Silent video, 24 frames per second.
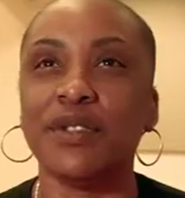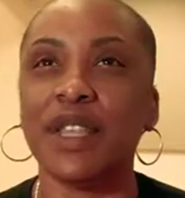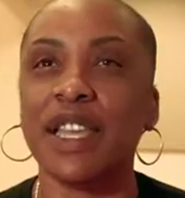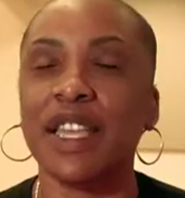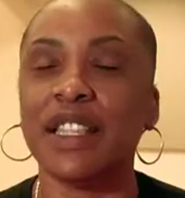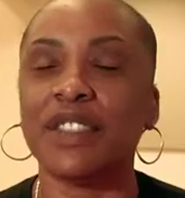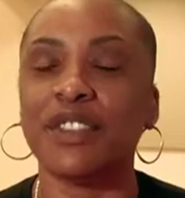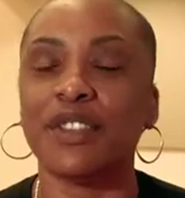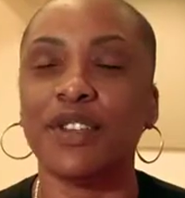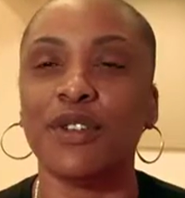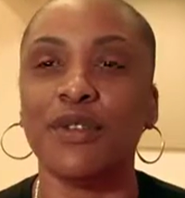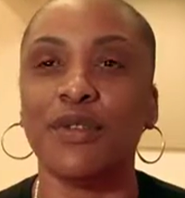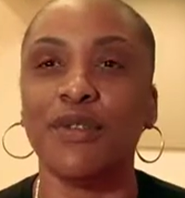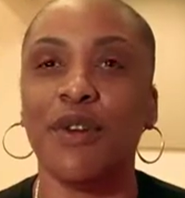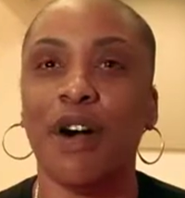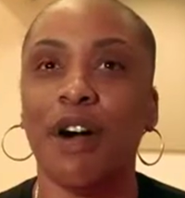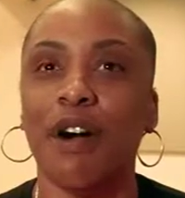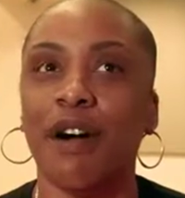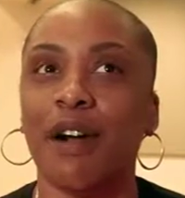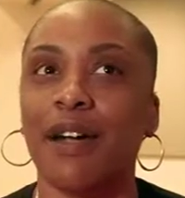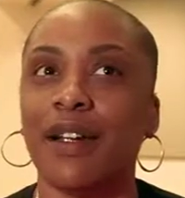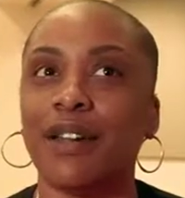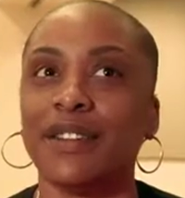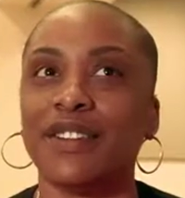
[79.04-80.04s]
students who
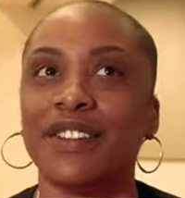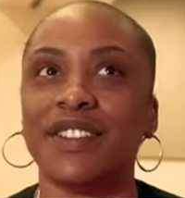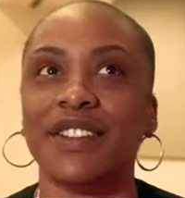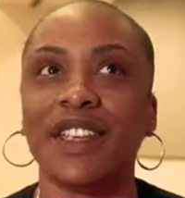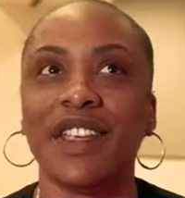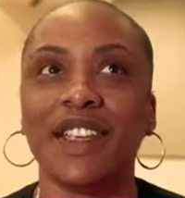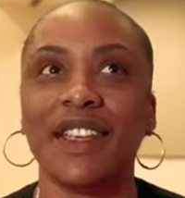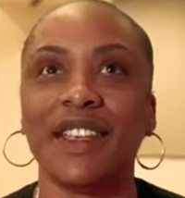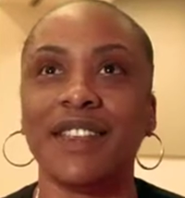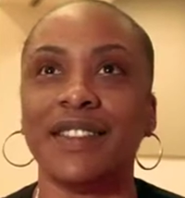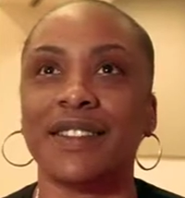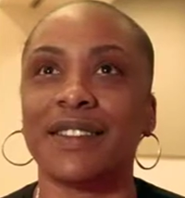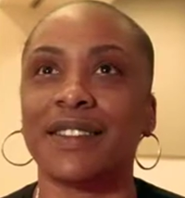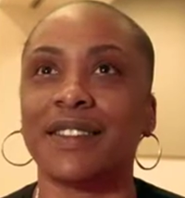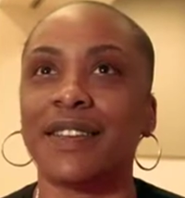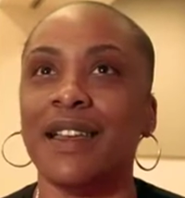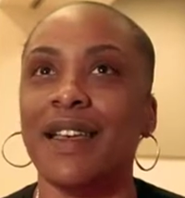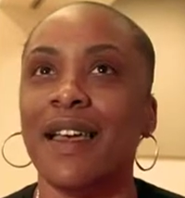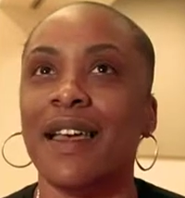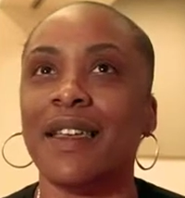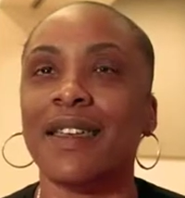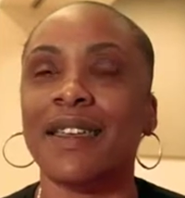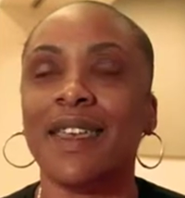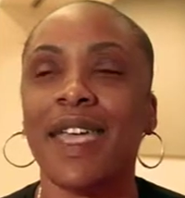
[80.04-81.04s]
are just
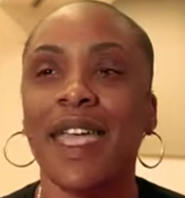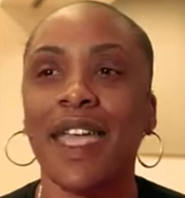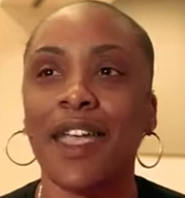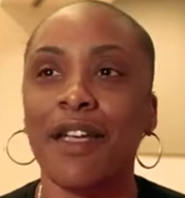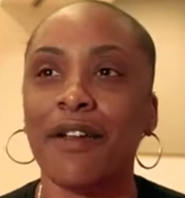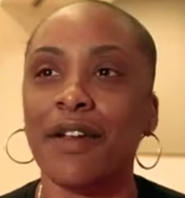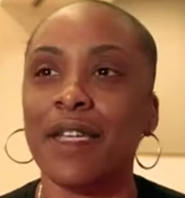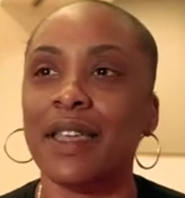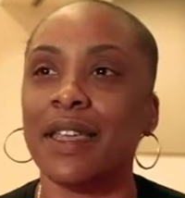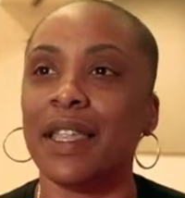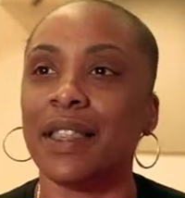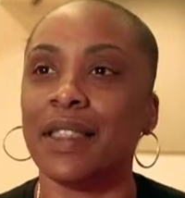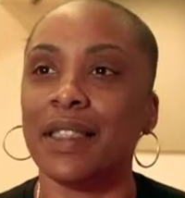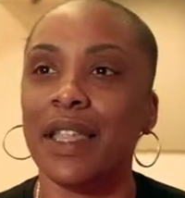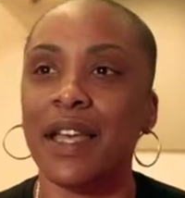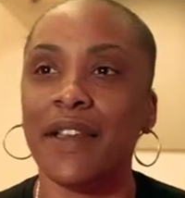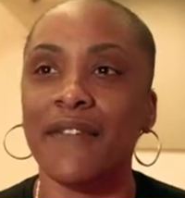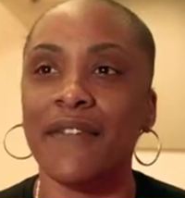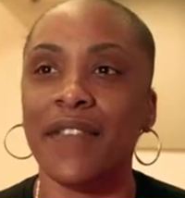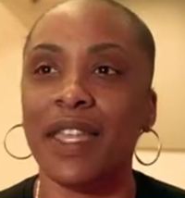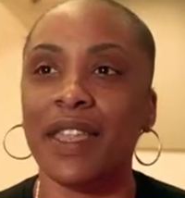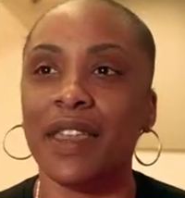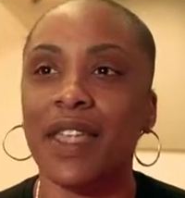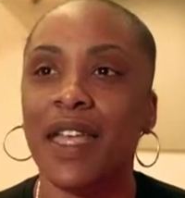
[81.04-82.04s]
caring and
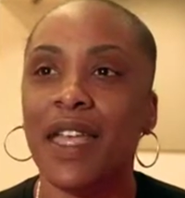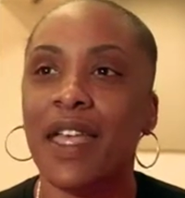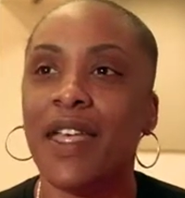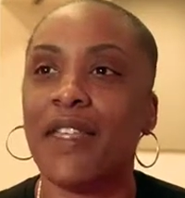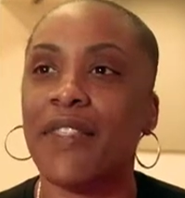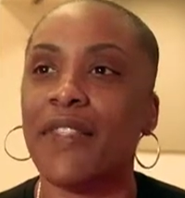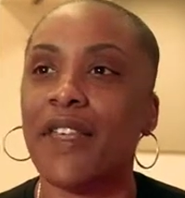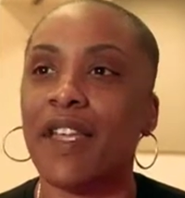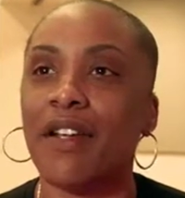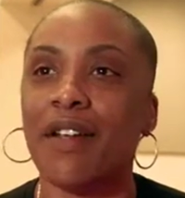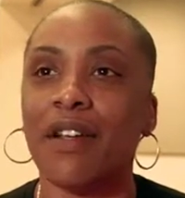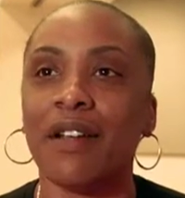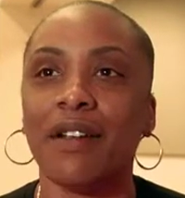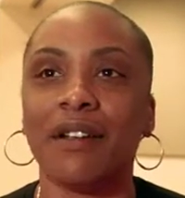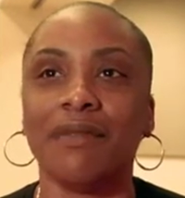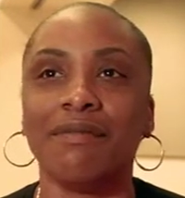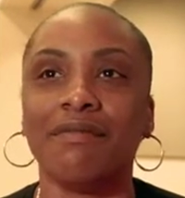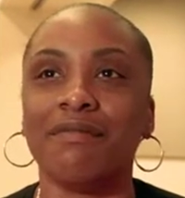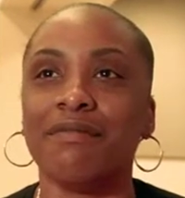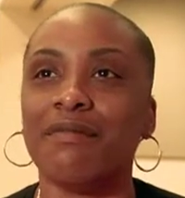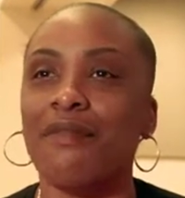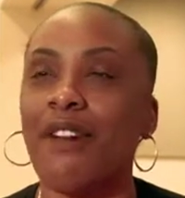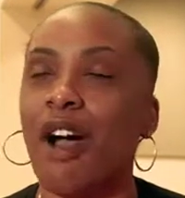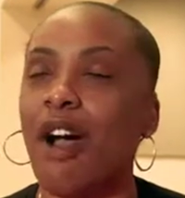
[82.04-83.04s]
loving. They're
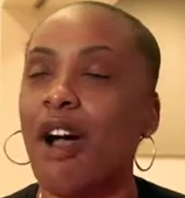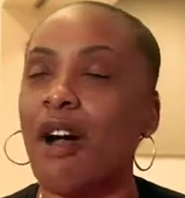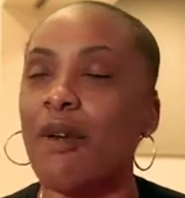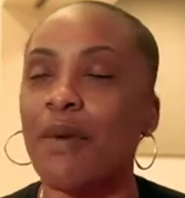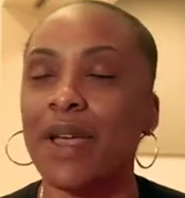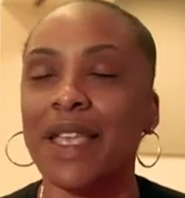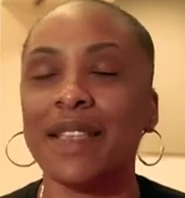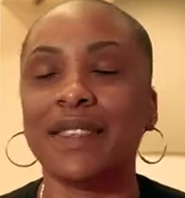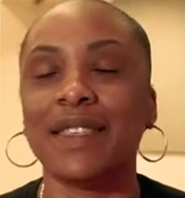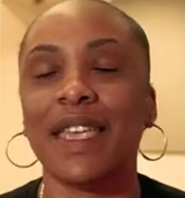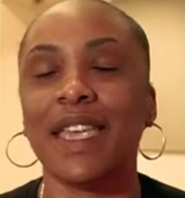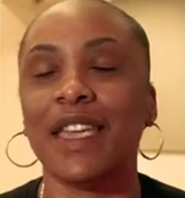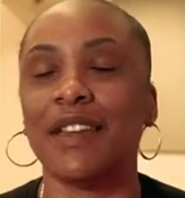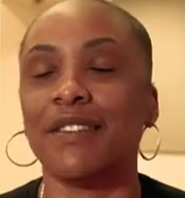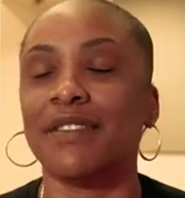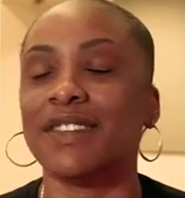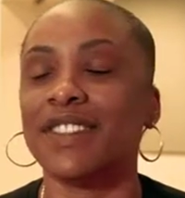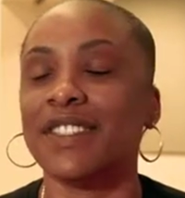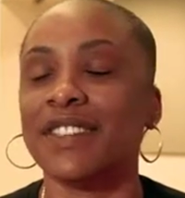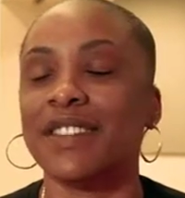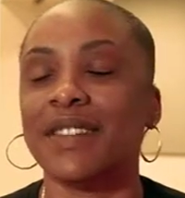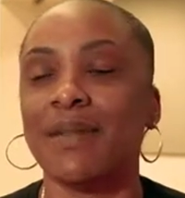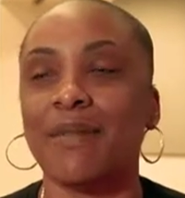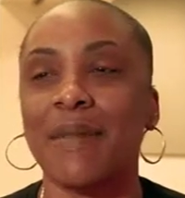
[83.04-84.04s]
always here
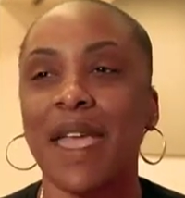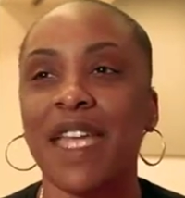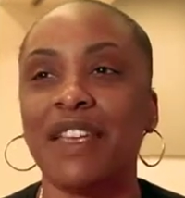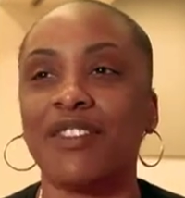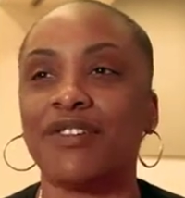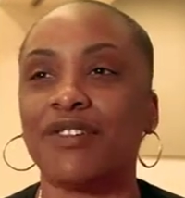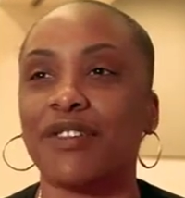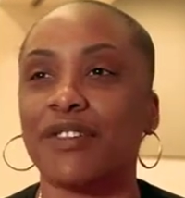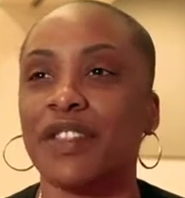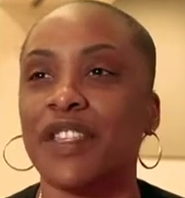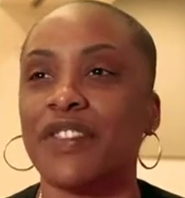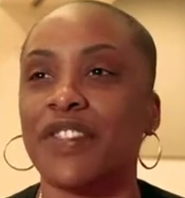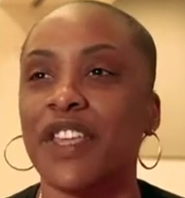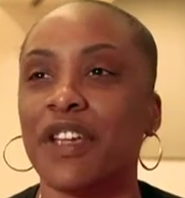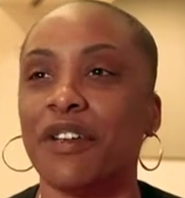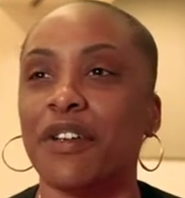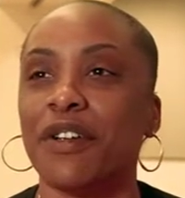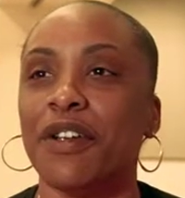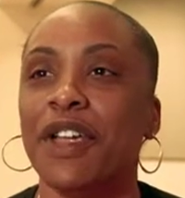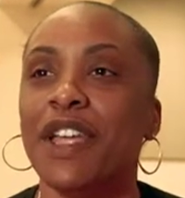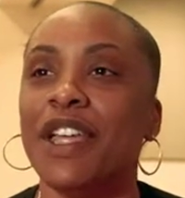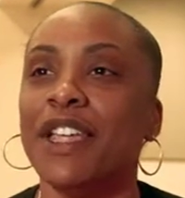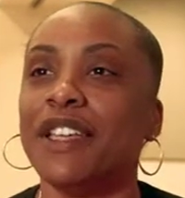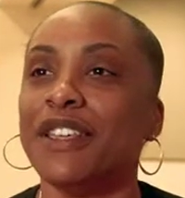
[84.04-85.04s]
just to make sure that
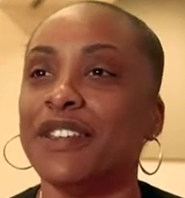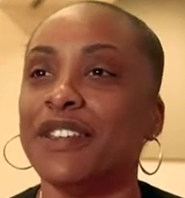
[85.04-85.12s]
they're